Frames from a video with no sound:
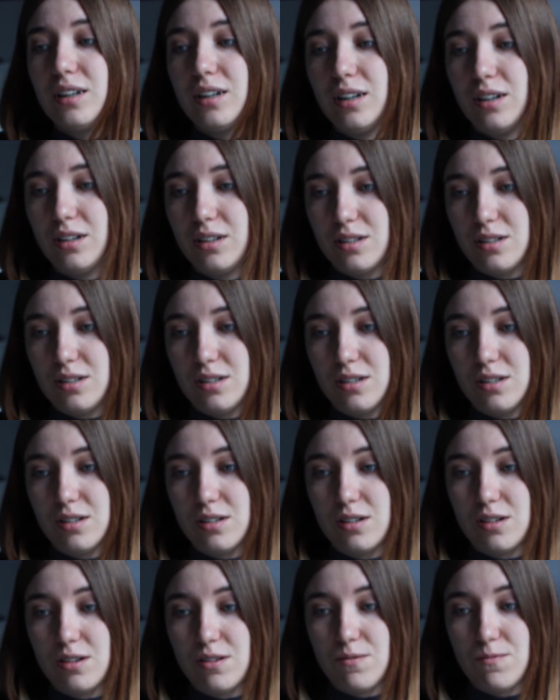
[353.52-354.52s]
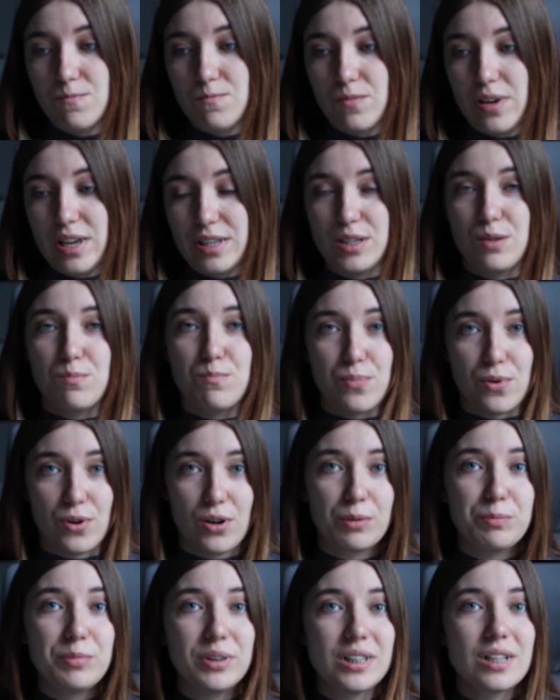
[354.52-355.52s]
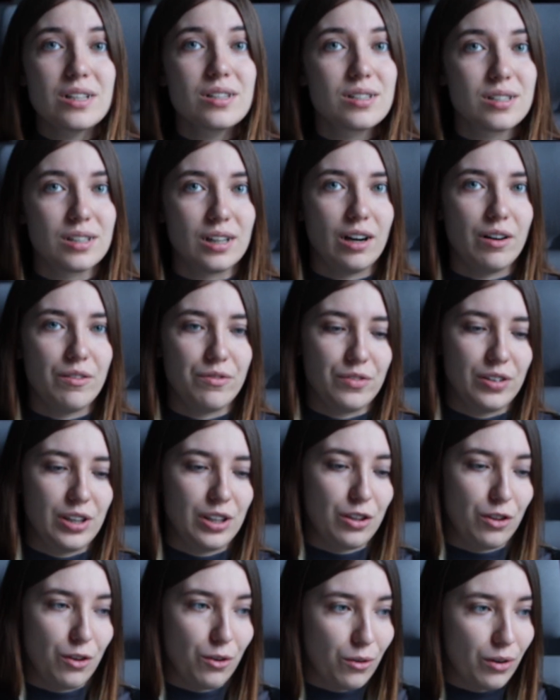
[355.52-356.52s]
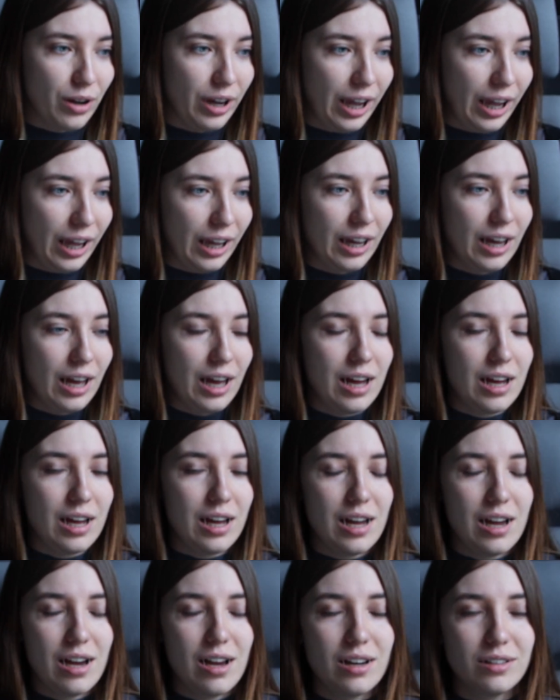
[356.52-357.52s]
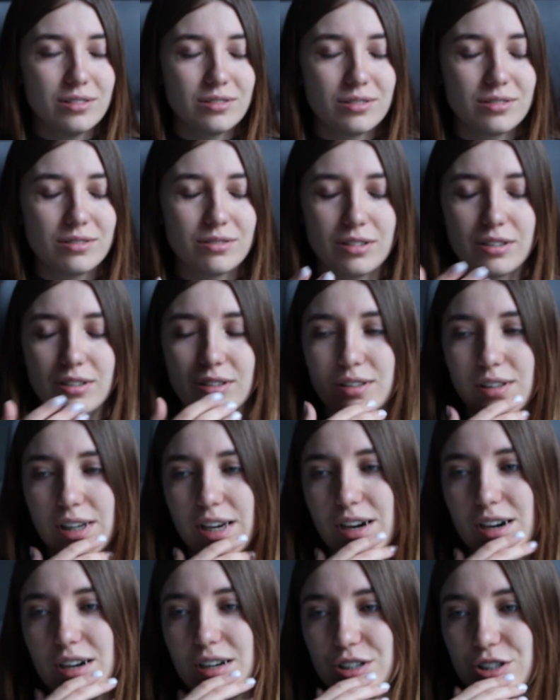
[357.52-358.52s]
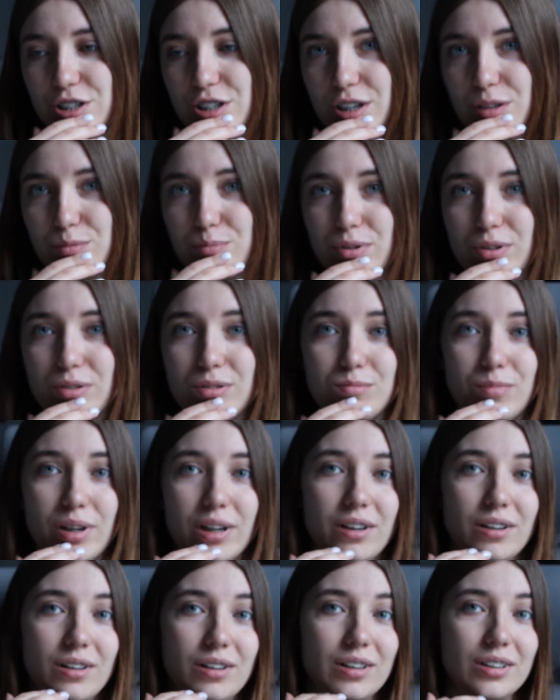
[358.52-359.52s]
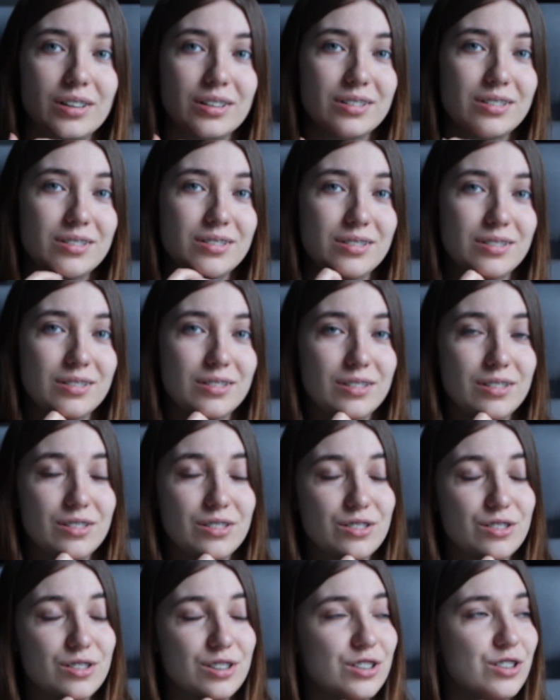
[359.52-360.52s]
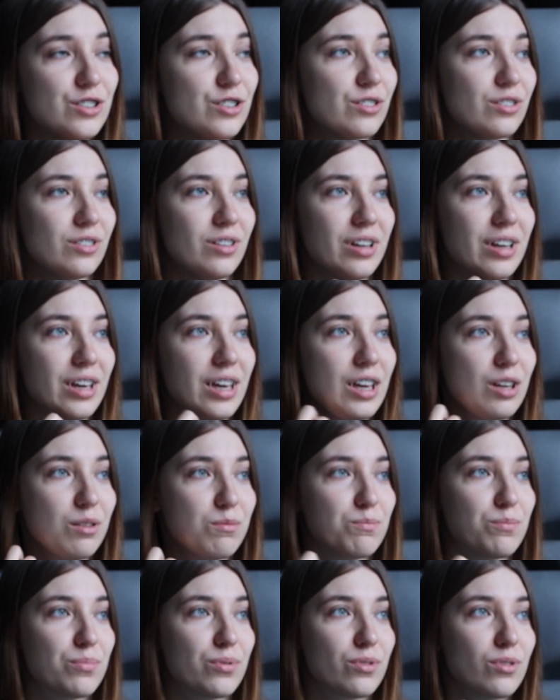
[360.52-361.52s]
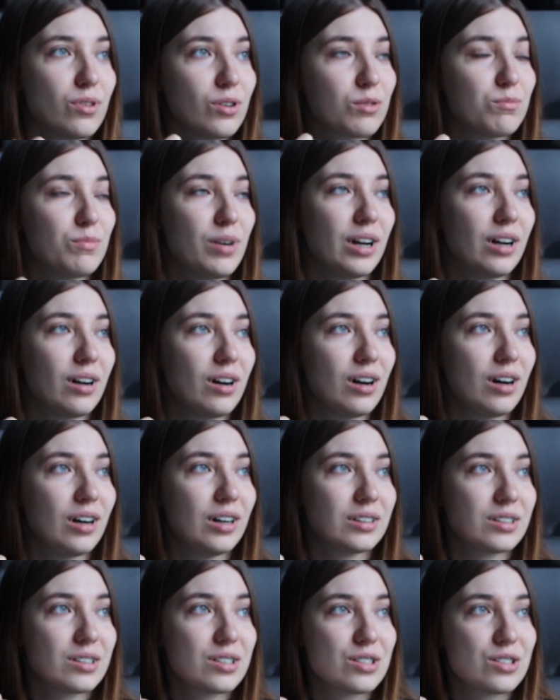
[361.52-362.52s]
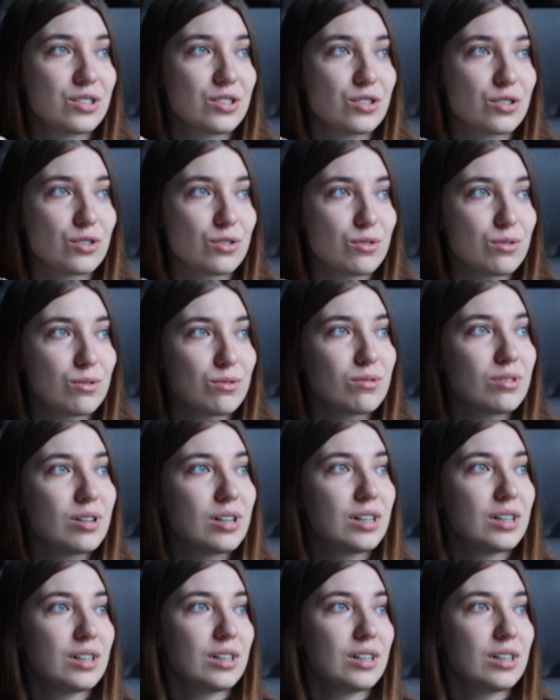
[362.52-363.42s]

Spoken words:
as a permanent staff in UK. And gosh, it broke my heart. Literally, it broke my heart so